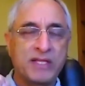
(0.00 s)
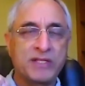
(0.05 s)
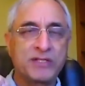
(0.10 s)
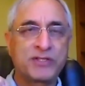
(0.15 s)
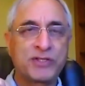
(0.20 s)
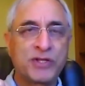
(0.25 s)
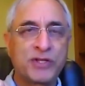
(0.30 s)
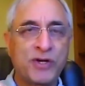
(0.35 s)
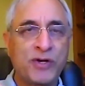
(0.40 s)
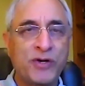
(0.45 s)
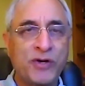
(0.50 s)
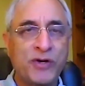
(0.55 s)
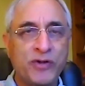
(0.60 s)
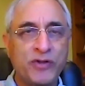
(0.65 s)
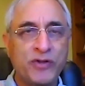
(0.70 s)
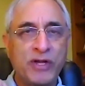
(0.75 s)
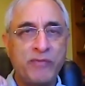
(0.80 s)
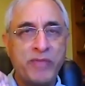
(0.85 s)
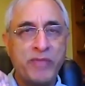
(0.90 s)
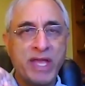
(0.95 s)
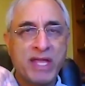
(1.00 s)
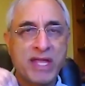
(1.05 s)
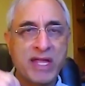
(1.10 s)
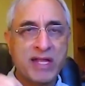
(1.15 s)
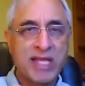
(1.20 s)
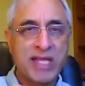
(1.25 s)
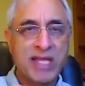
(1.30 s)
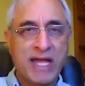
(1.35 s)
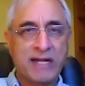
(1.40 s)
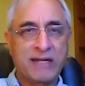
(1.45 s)
So you're
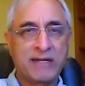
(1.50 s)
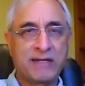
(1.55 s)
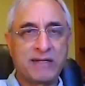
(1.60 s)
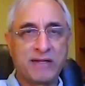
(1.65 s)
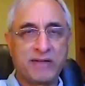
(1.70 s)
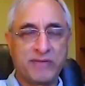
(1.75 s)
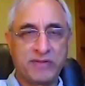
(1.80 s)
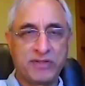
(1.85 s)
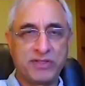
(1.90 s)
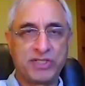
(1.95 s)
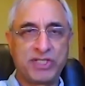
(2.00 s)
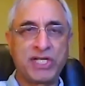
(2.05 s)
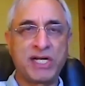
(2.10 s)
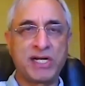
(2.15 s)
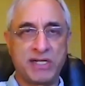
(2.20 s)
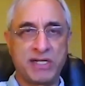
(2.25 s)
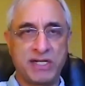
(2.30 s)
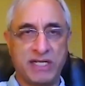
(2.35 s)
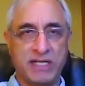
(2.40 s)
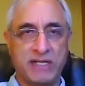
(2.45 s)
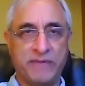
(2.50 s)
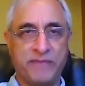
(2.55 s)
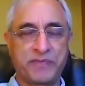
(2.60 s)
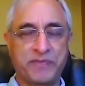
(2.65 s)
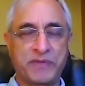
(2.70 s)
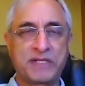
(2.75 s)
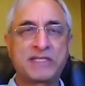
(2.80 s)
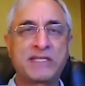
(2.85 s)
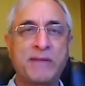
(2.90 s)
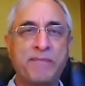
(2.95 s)
making that journey,
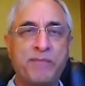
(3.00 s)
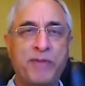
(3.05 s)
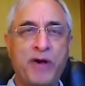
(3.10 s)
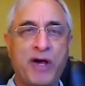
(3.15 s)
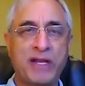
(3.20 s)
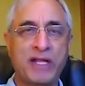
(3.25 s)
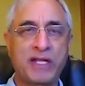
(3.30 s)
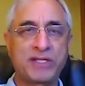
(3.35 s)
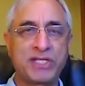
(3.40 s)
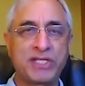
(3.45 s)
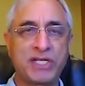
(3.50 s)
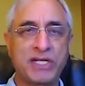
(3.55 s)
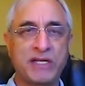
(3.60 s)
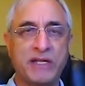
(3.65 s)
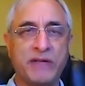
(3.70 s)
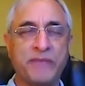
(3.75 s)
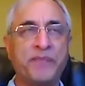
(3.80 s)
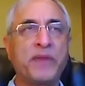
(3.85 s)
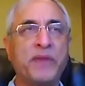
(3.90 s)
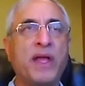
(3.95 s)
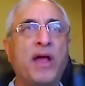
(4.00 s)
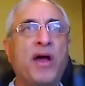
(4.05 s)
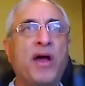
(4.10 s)
symbolic journey.